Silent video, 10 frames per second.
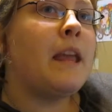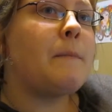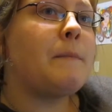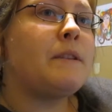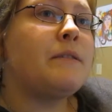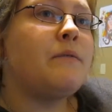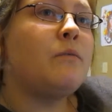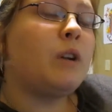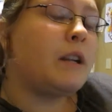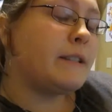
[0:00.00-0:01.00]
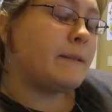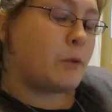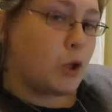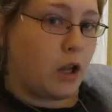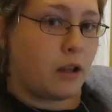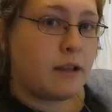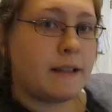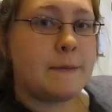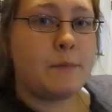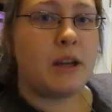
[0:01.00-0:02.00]
I've been working on some drawings,
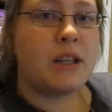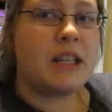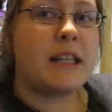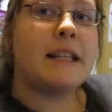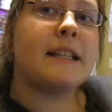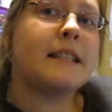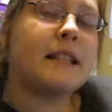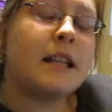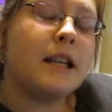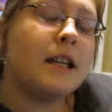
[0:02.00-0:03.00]
some plushies, and